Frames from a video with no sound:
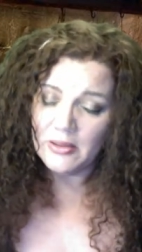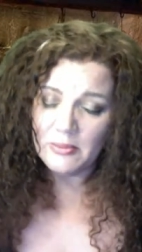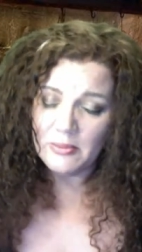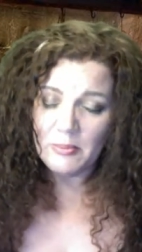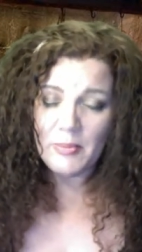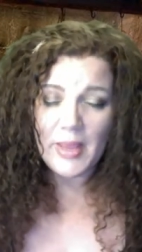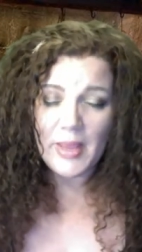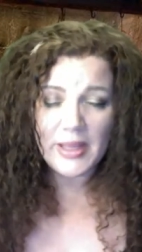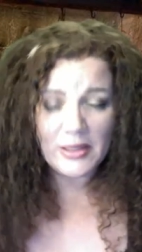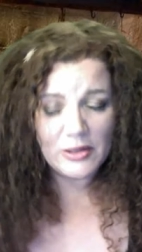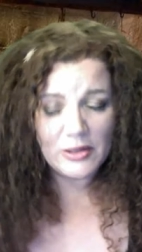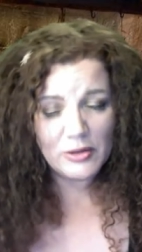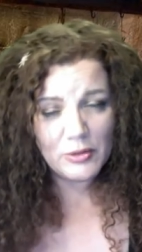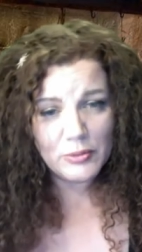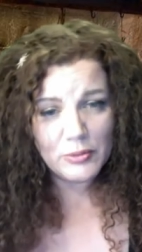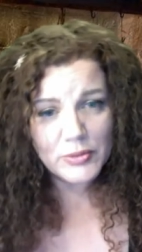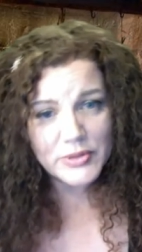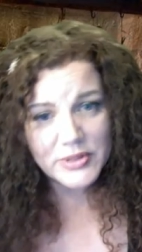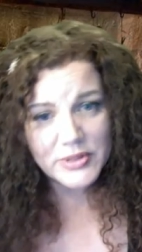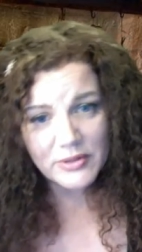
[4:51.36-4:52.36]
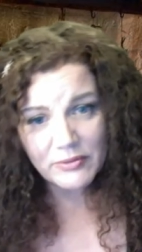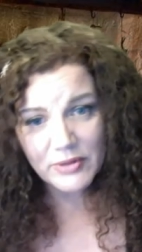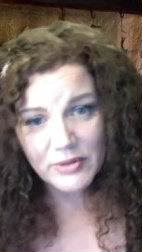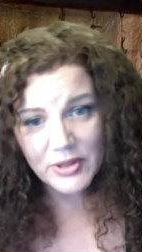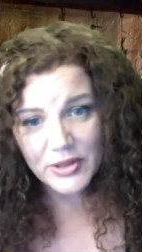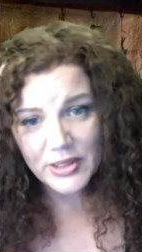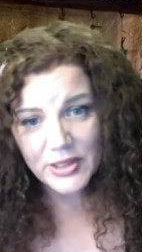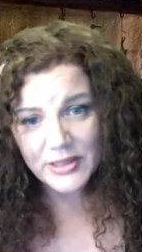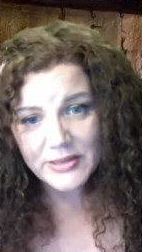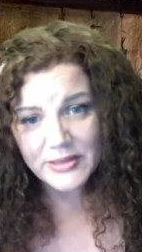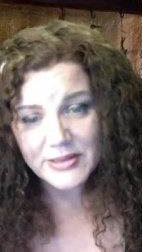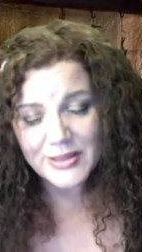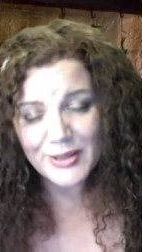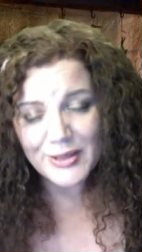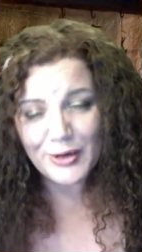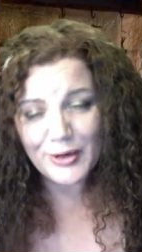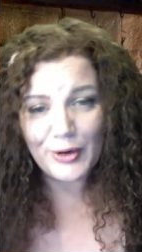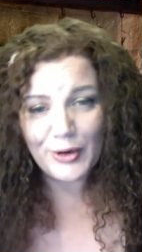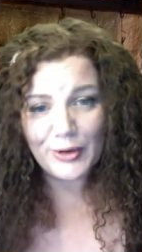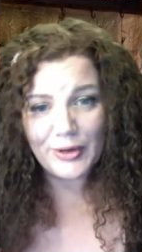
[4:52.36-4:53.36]
make use of the things that
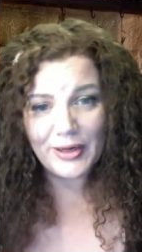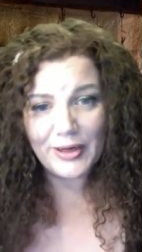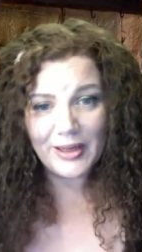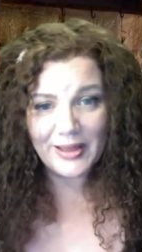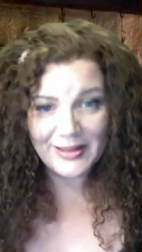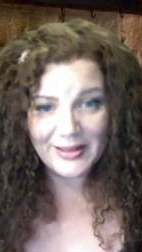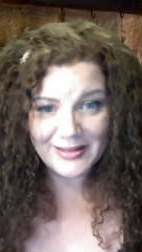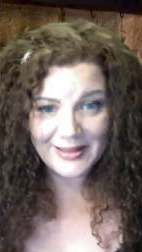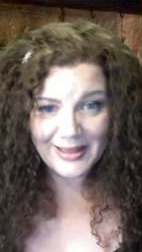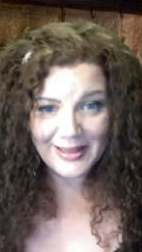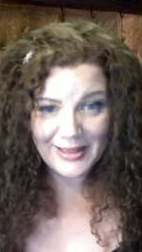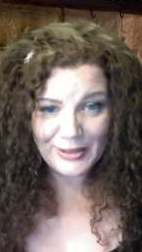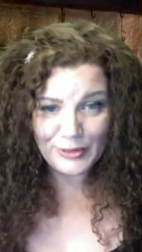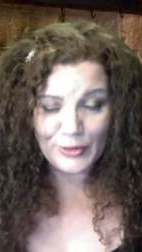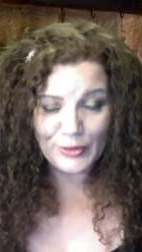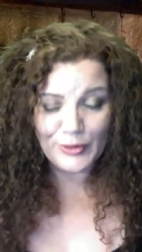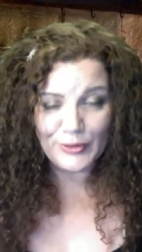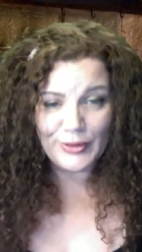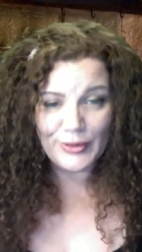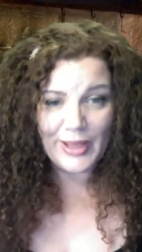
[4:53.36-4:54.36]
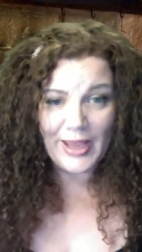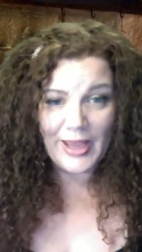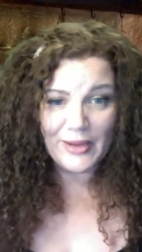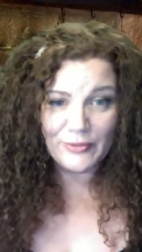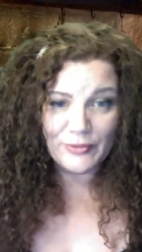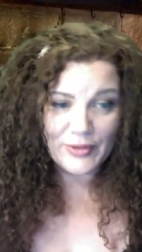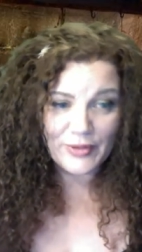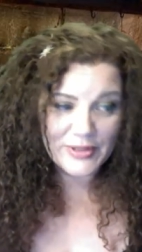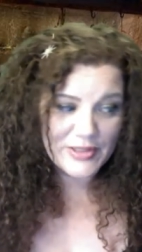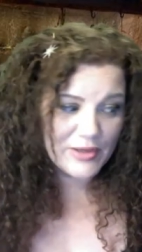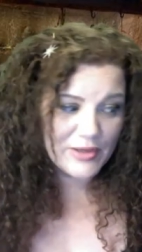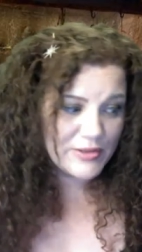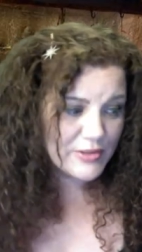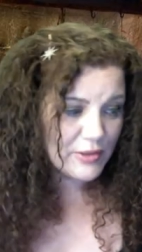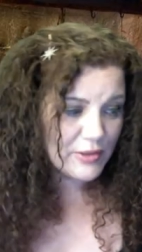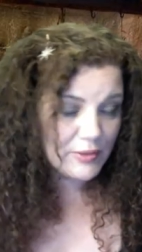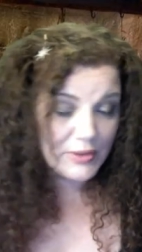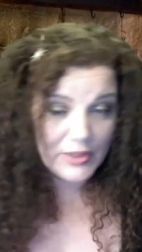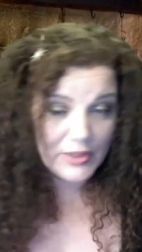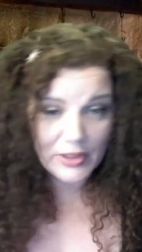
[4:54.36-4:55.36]
are in your life. It's
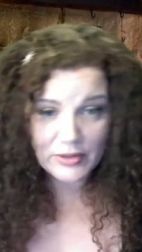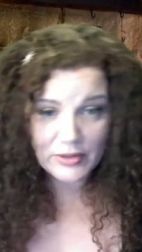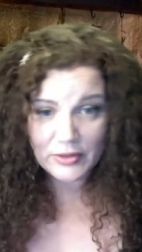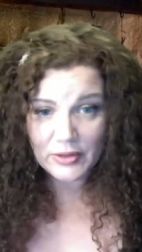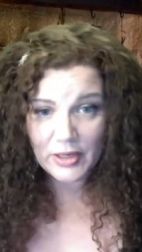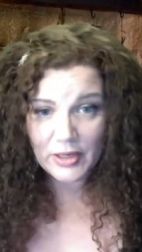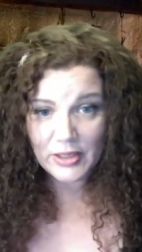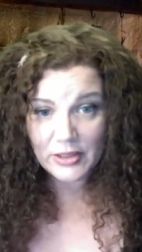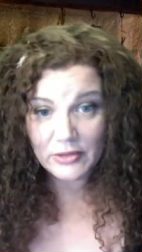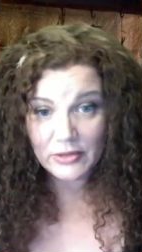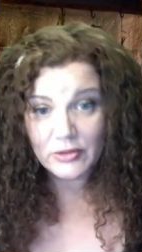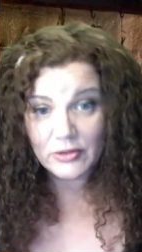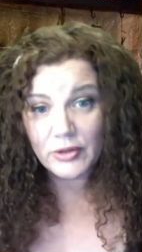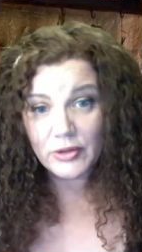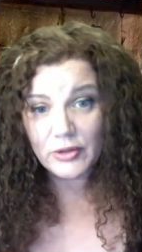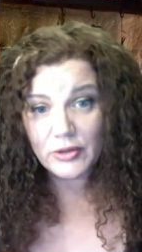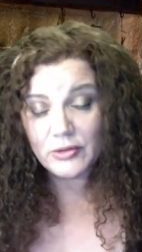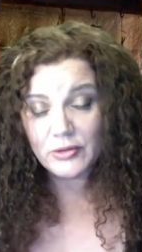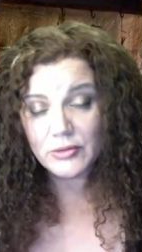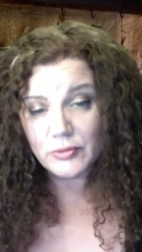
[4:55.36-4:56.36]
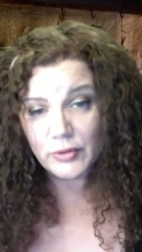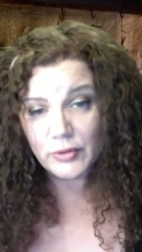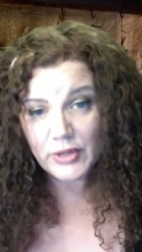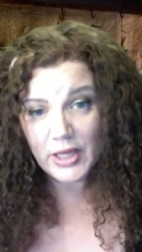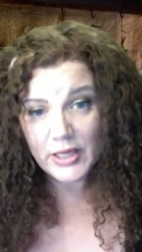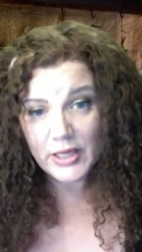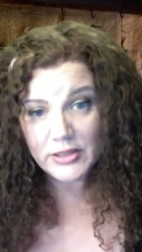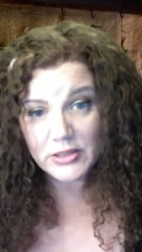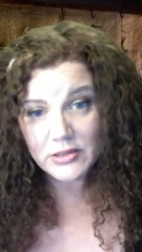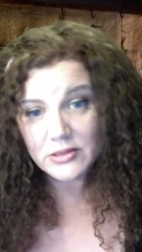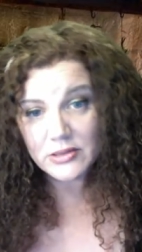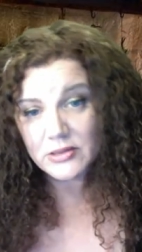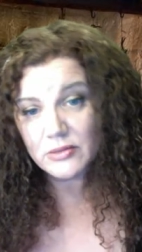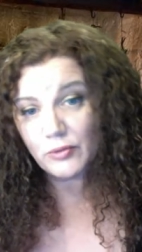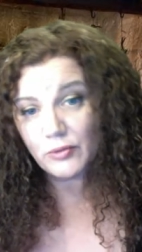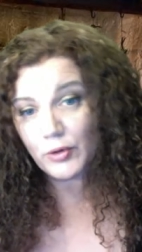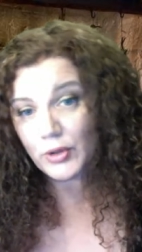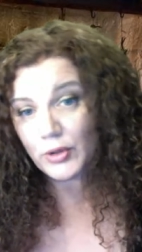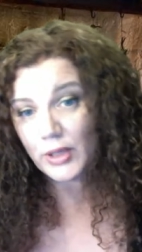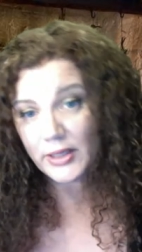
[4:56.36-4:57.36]
also another good use for the eggshells is
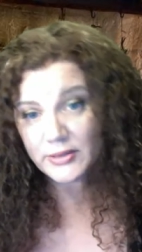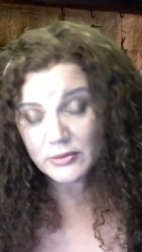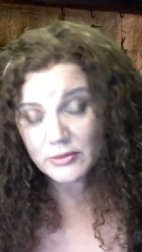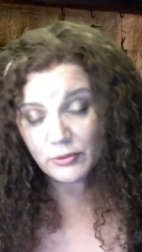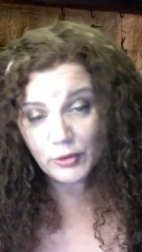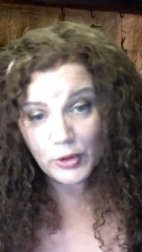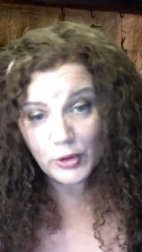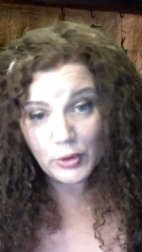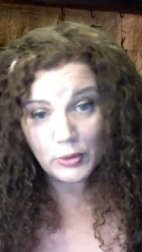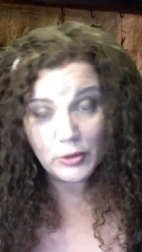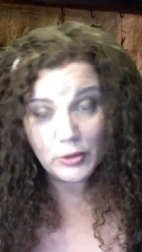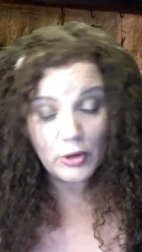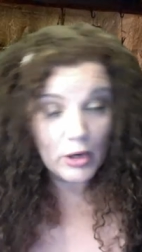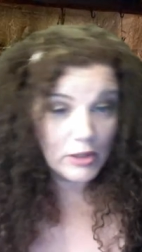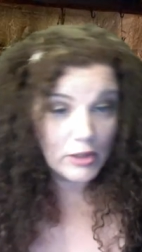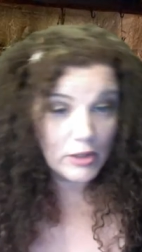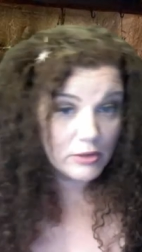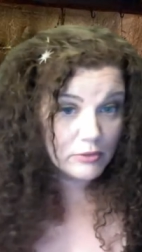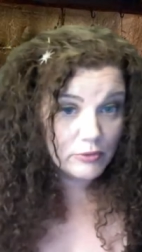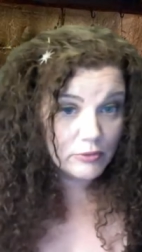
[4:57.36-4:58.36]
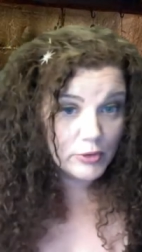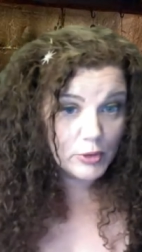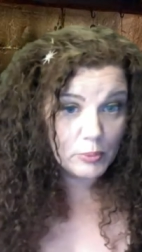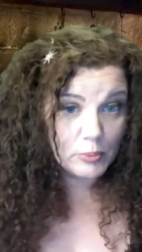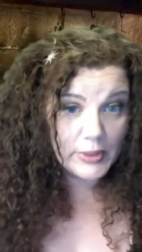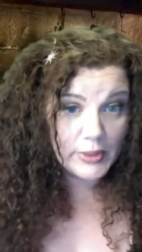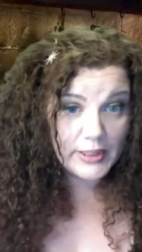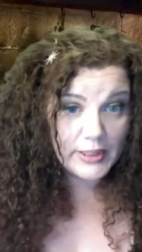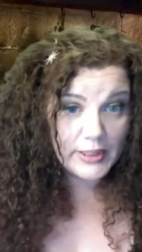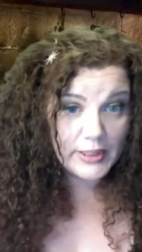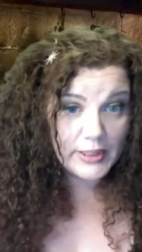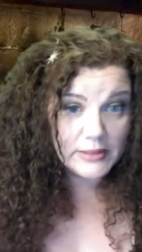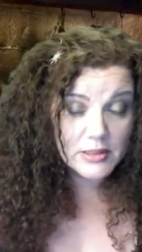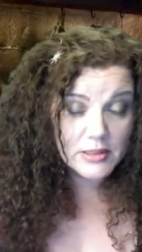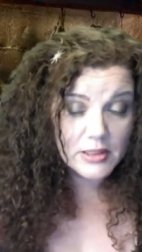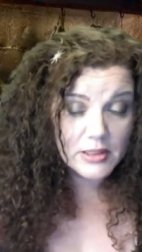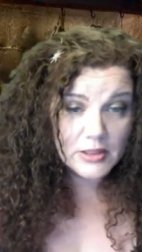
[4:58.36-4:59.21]
fertilizer for your garden or for your plants.